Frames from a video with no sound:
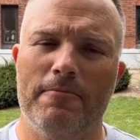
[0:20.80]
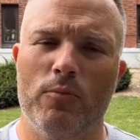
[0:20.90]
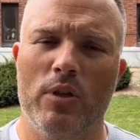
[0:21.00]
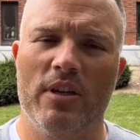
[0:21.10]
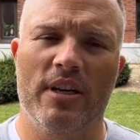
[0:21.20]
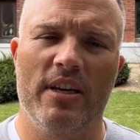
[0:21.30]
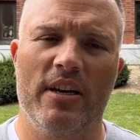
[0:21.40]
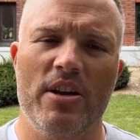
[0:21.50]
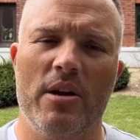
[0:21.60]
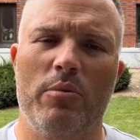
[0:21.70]
We look at
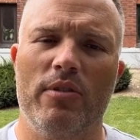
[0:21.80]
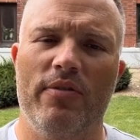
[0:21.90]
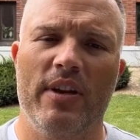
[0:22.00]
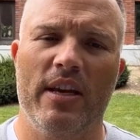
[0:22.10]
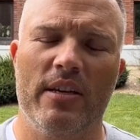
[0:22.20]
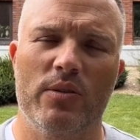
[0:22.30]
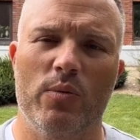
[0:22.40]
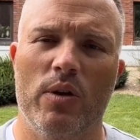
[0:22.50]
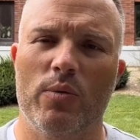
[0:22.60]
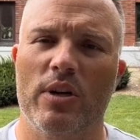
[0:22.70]
a number of things.
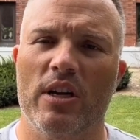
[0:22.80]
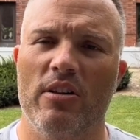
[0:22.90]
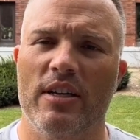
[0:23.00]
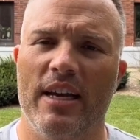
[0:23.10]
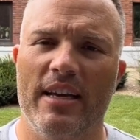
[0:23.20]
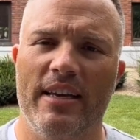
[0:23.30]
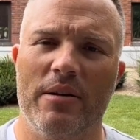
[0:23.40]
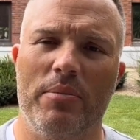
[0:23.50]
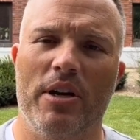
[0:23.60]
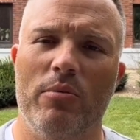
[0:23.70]
One, we're going to look at any
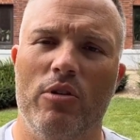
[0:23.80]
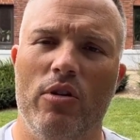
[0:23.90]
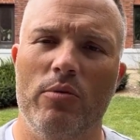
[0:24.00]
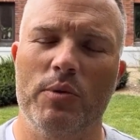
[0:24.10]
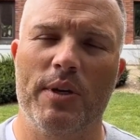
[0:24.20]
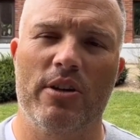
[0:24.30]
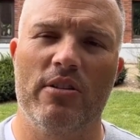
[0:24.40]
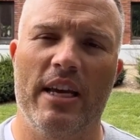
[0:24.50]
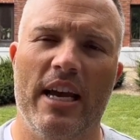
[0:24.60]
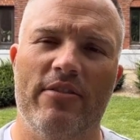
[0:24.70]
comparable homes we
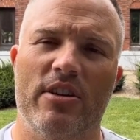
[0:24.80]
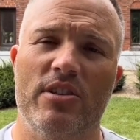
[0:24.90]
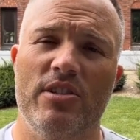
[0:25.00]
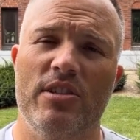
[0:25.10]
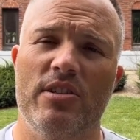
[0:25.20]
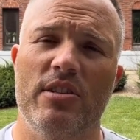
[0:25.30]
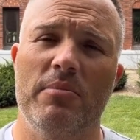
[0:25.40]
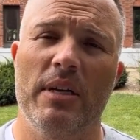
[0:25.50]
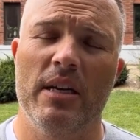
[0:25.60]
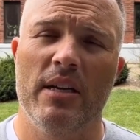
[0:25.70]
currently have in our
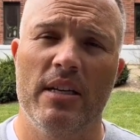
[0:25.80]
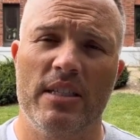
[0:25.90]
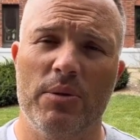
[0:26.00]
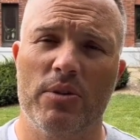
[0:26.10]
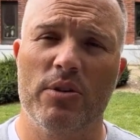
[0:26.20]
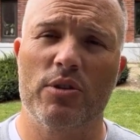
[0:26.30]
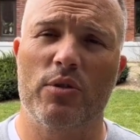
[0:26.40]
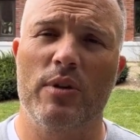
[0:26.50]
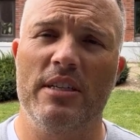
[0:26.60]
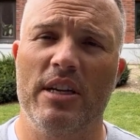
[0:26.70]
system, see what those are
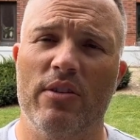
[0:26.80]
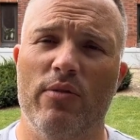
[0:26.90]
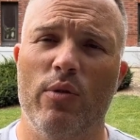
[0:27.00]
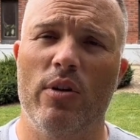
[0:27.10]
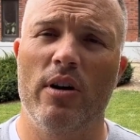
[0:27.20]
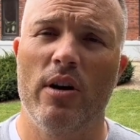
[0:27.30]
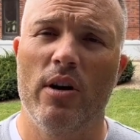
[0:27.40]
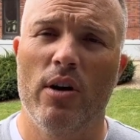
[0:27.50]
renting for.